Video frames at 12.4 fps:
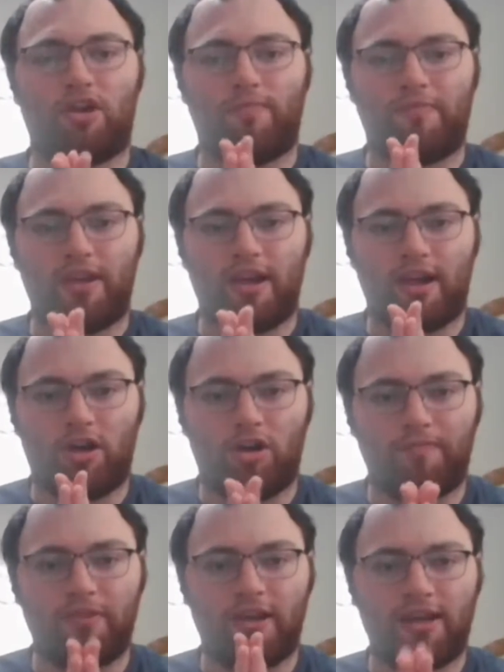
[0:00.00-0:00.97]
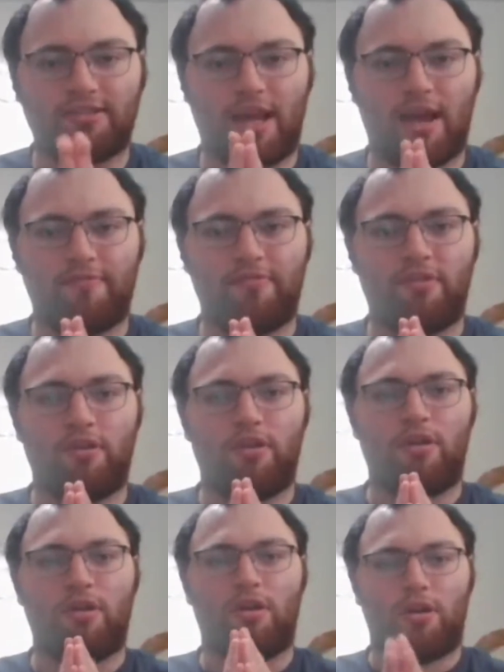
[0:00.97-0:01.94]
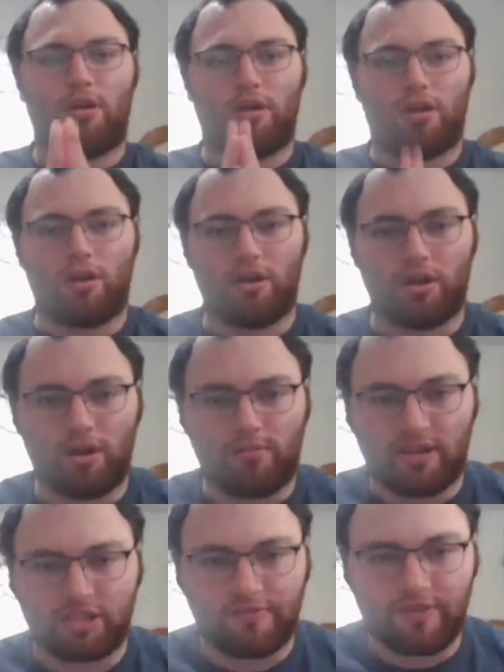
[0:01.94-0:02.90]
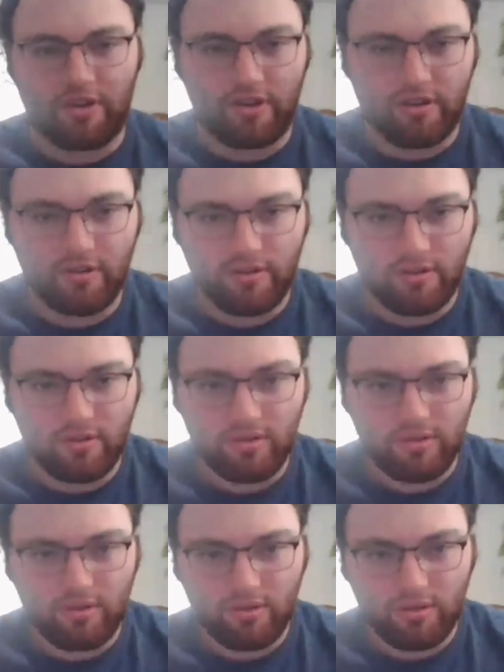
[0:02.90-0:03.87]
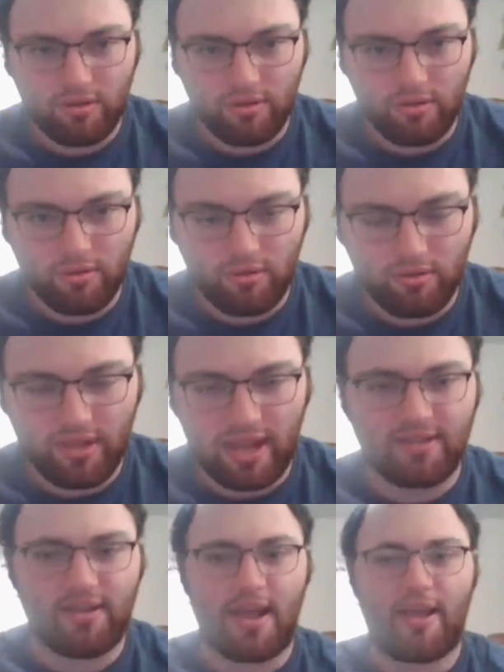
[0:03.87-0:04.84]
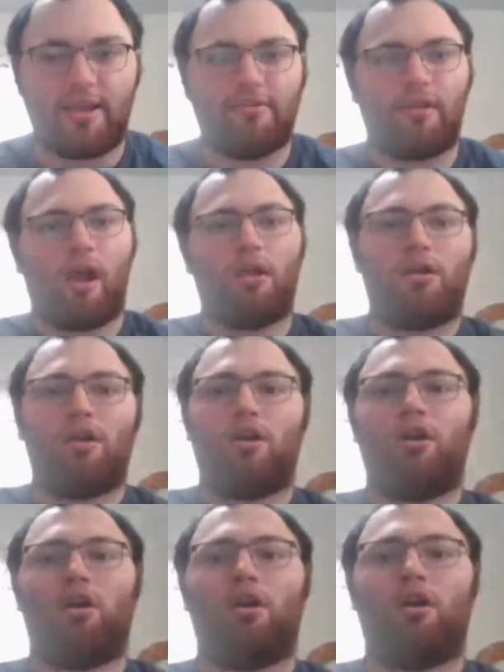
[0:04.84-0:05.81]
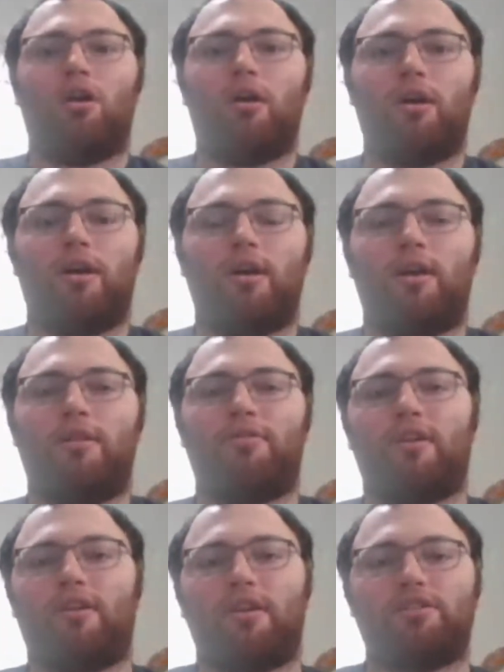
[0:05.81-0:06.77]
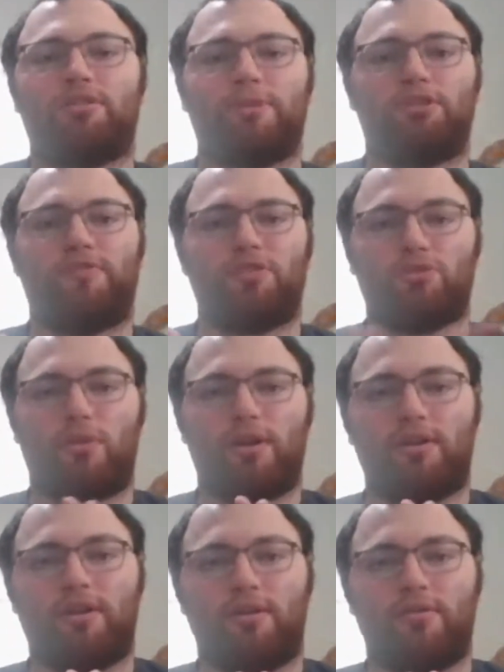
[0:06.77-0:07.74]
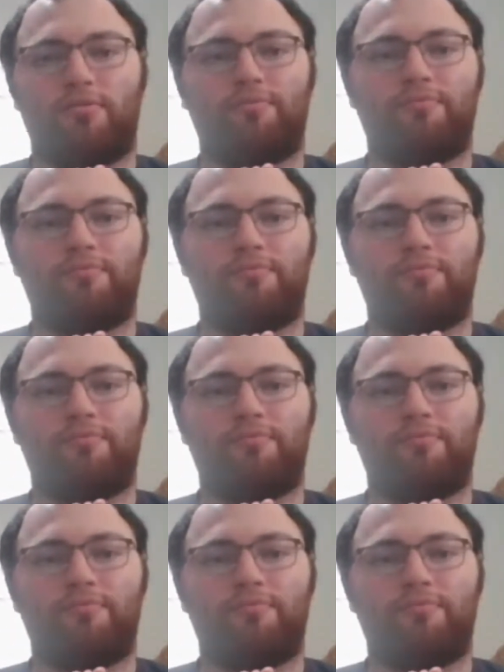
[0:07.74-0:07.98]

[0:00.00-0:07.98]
Hope you guys have a good rest of your day today, and thank you guys so much for joining, and